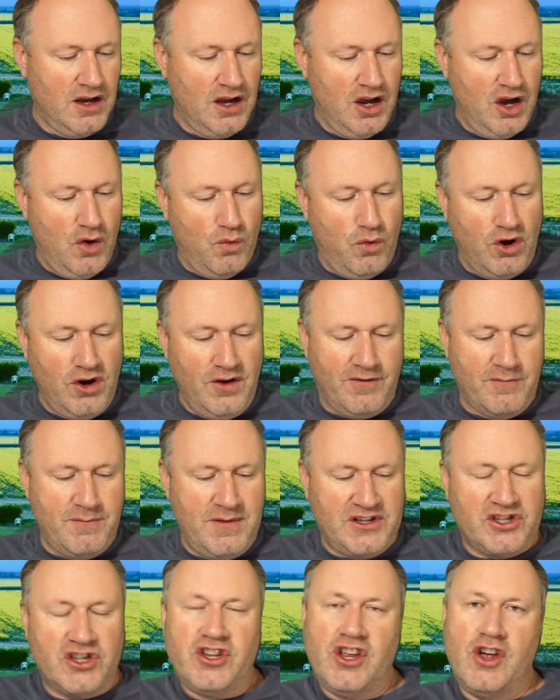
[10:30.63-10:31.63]
One of them
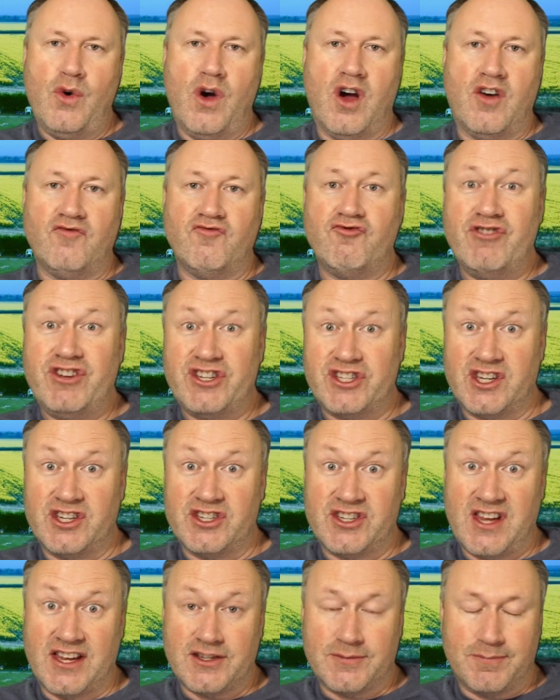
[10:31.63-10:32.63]
is to do a risk
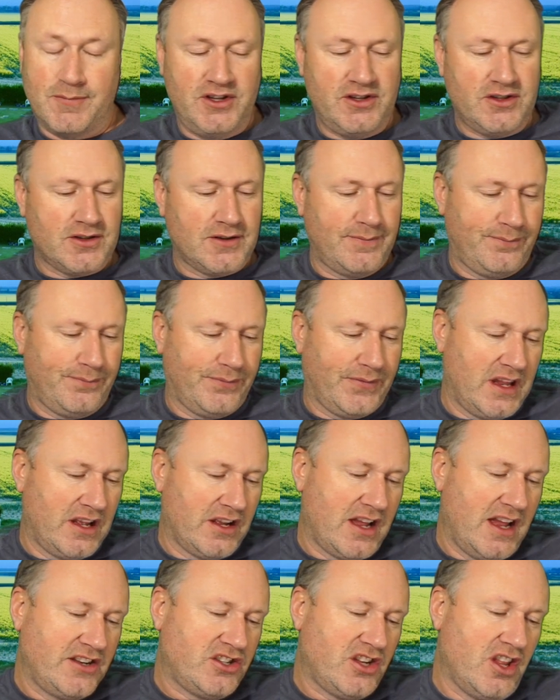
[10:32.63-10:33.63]
assessment.
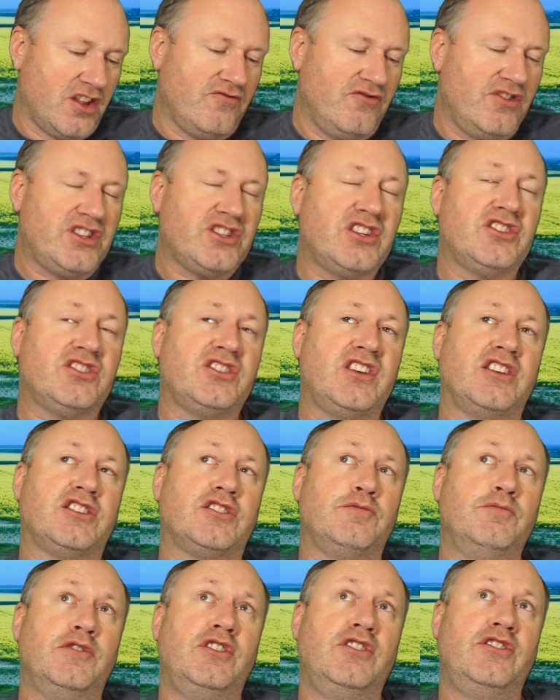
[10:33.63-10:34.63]
Okay, so the risk
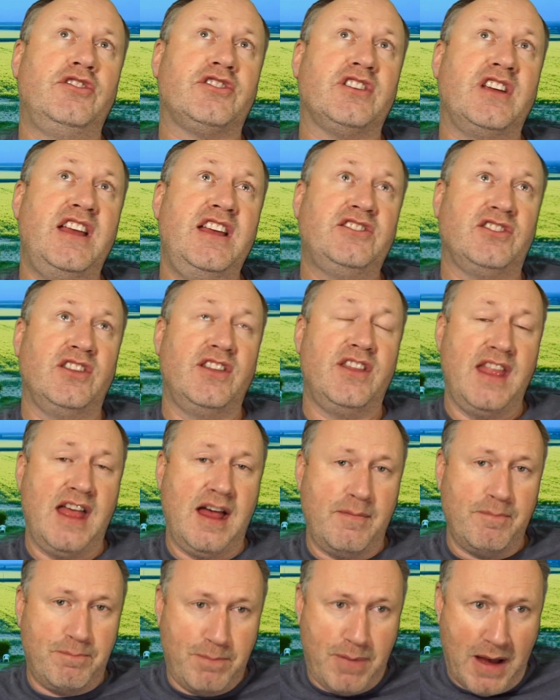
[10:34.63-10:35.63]
assessment isn't
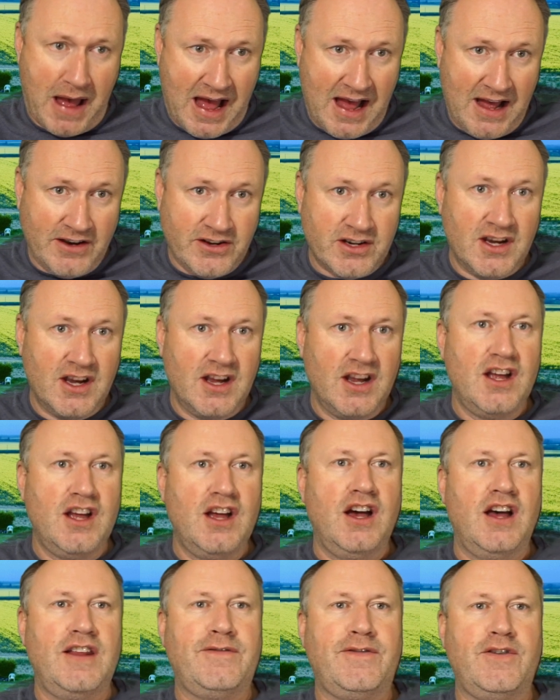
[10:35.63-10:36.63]
that bad,
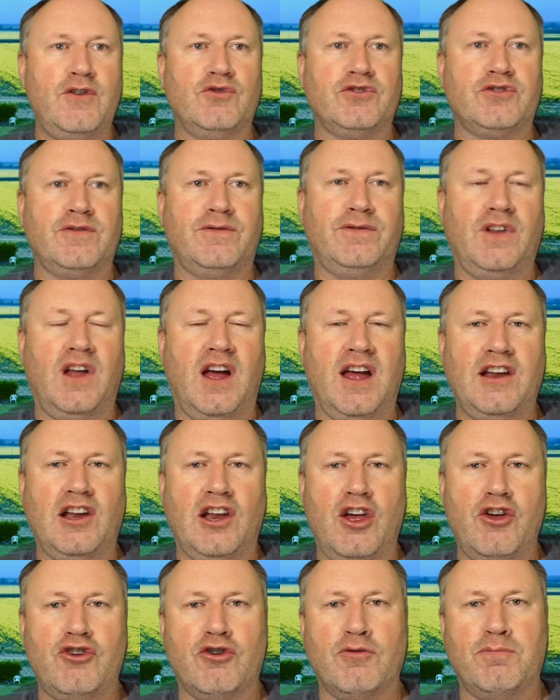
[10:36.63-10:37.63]
and if you want to fly in a
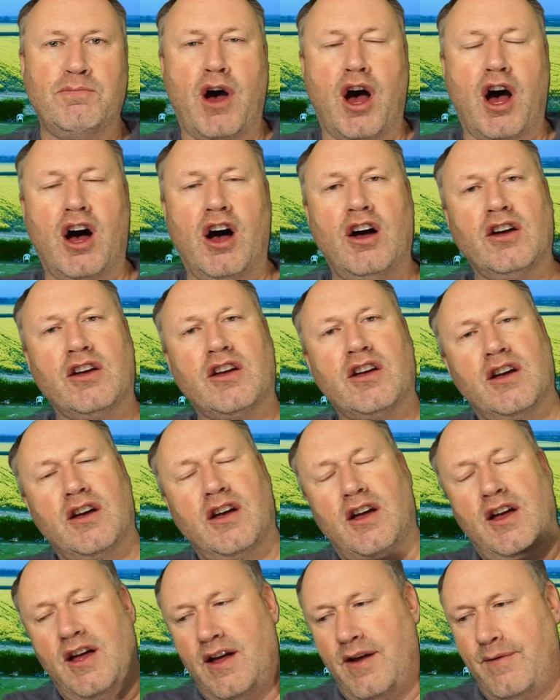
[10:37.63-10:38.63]
local park,
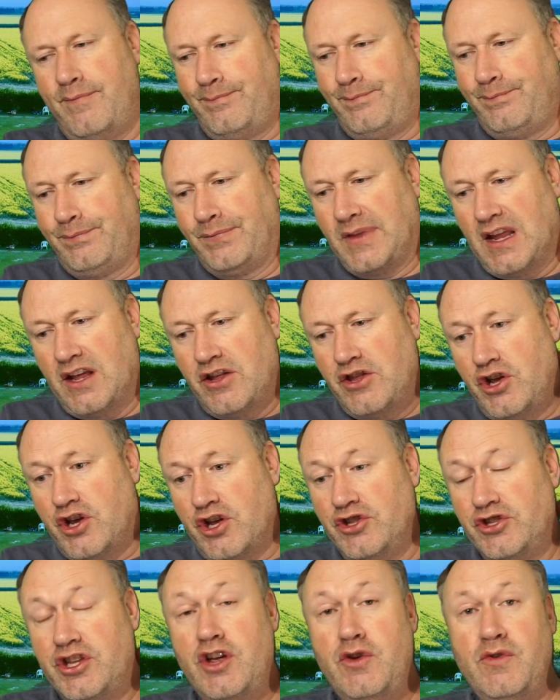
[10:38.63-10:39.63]
you
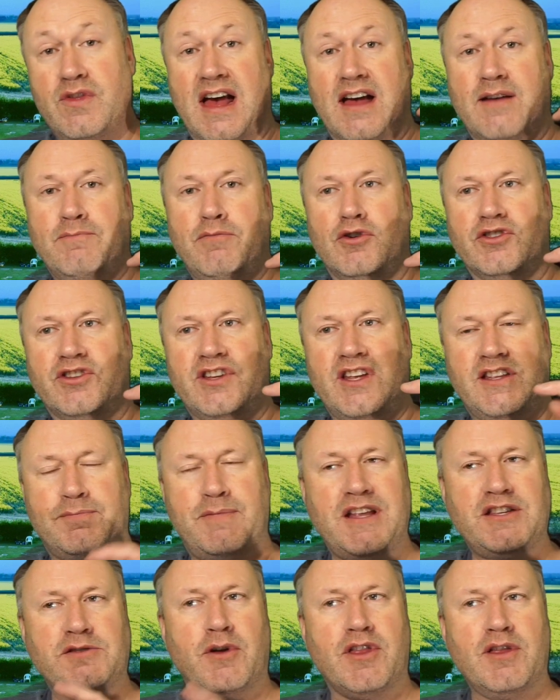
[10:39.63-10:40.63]
can do that, but it
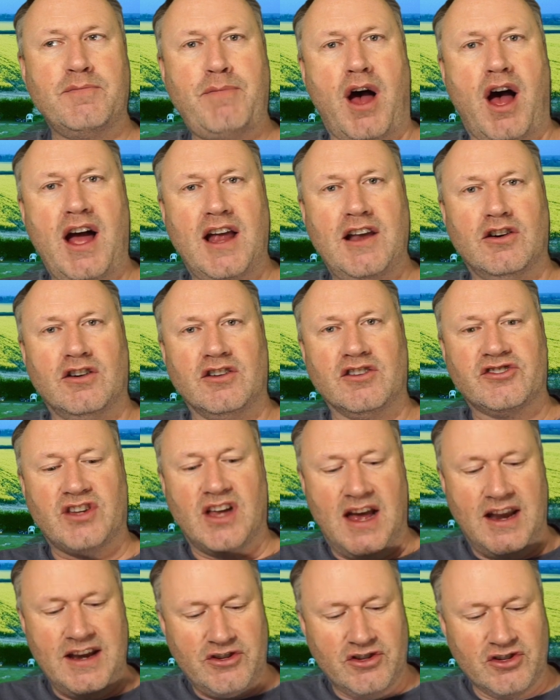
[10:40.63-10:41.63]
depends upon the bylaws,
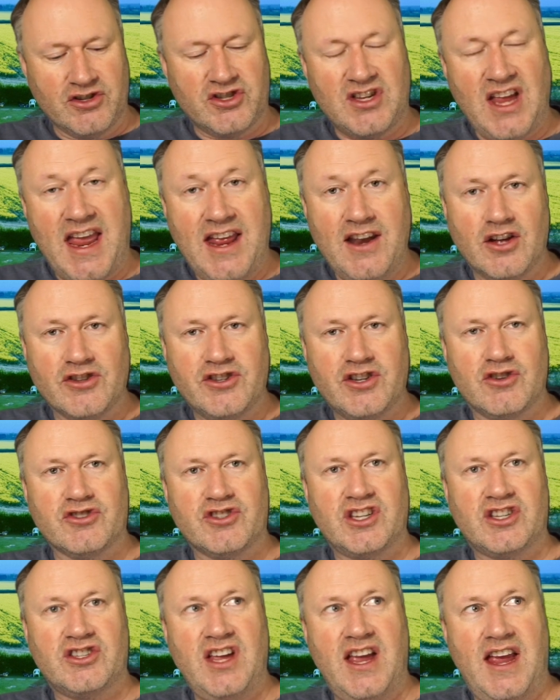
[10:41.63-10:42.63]
and it does say in Article
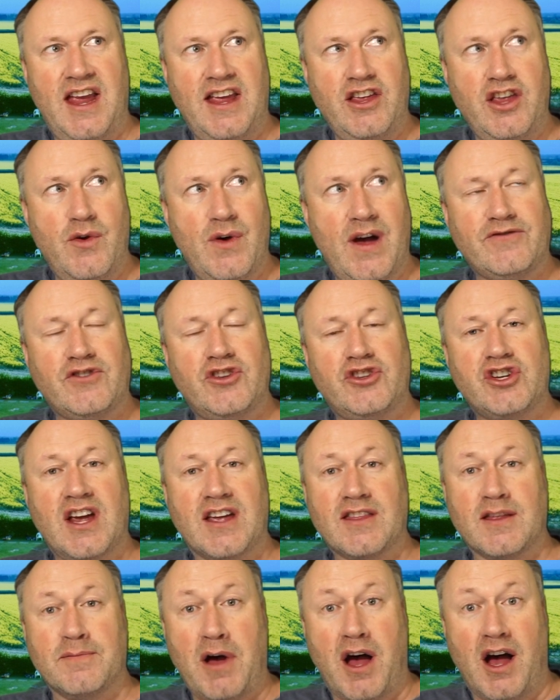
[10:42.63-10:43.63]
16 you have to check
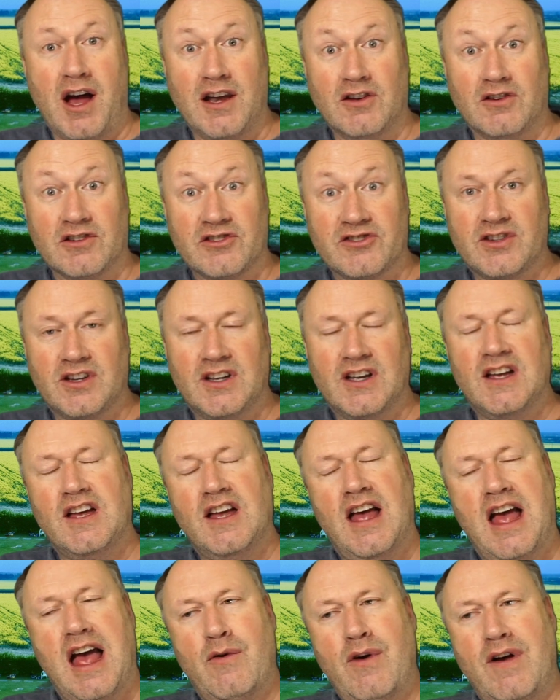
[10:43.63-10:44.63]
the bylaws.
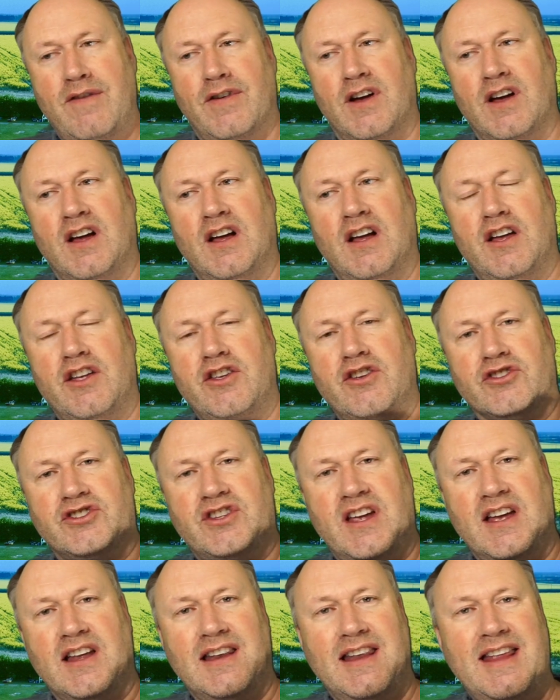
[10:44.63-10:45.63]
However, you'll see
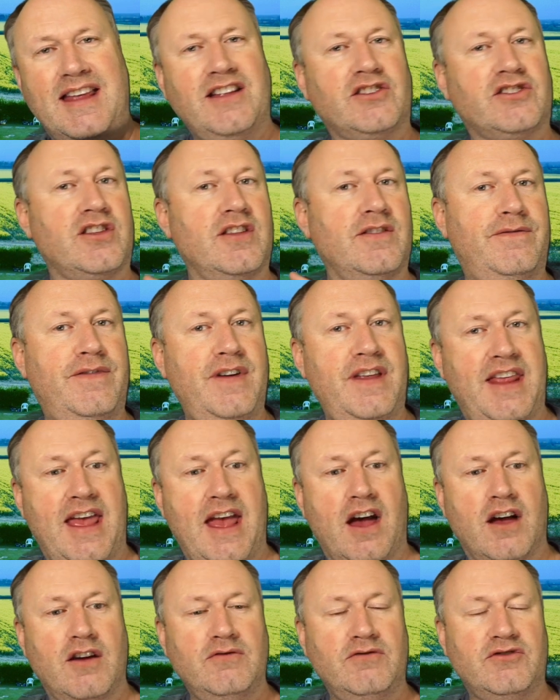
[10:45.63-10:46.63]
a link to the
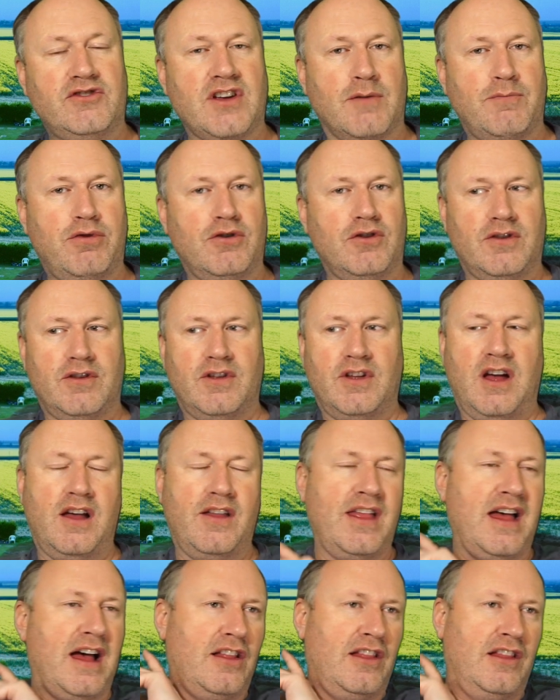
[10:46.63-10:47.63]
videos. I'll put
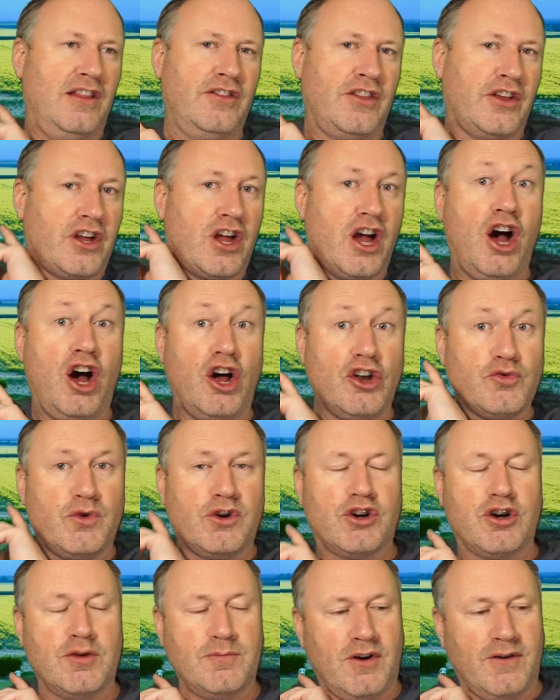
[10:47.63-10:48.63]
the card will
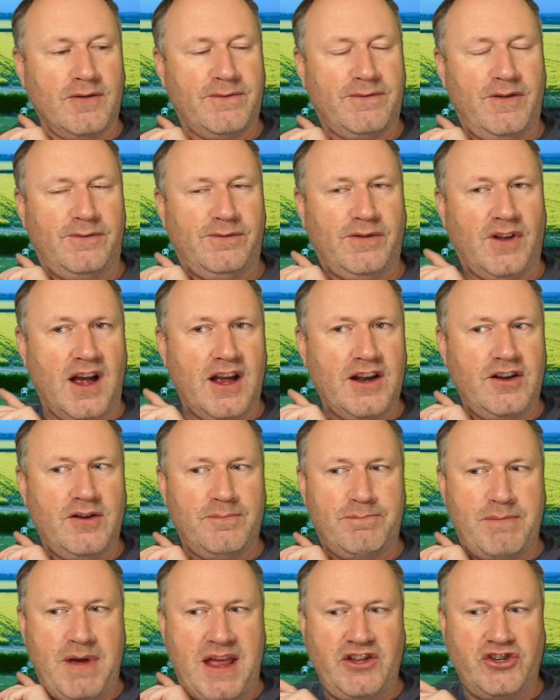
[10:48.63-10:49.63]
come up for flying at
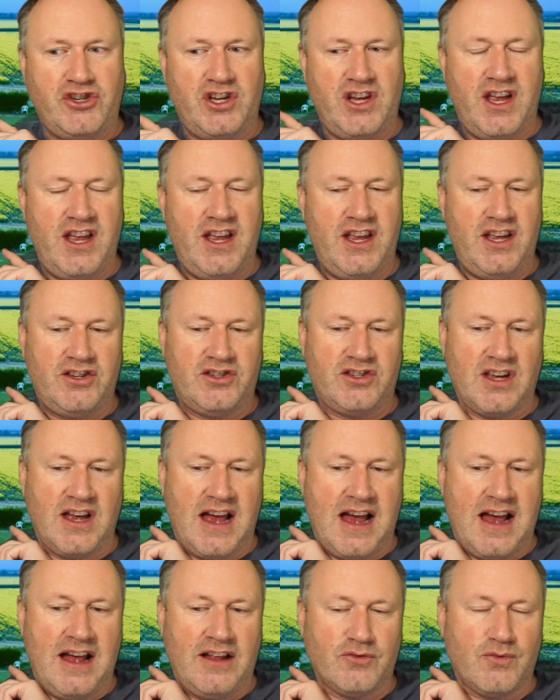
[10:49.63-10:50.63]
beaches
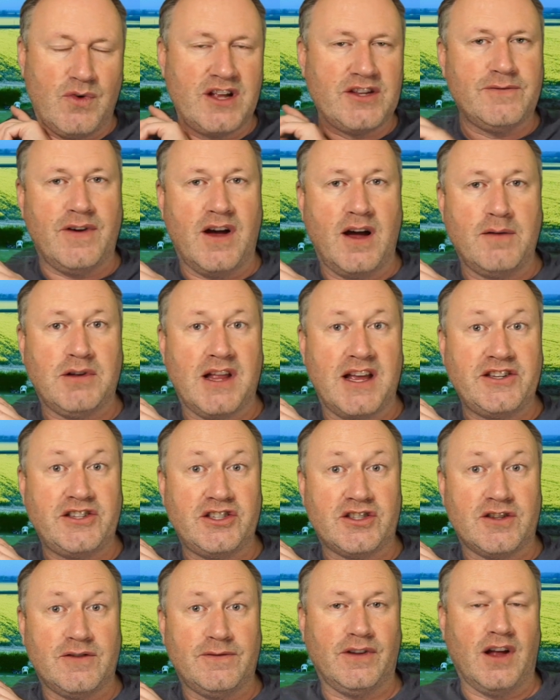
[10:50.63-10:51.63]
and where to find places
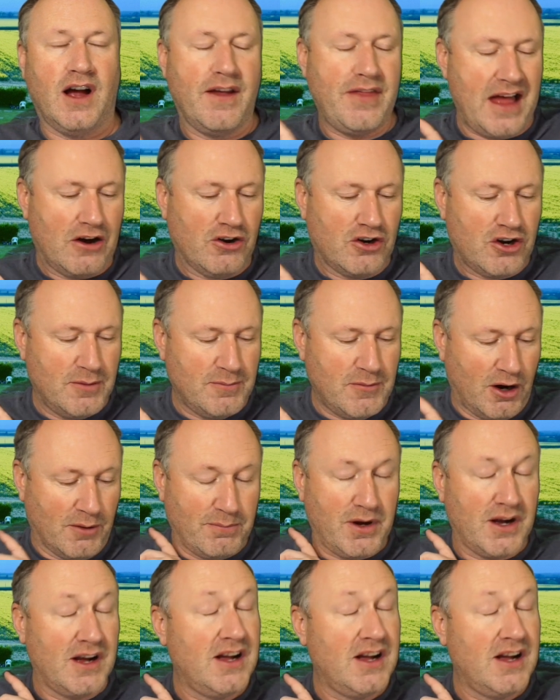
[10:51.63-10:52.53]
to fly. That'll come up.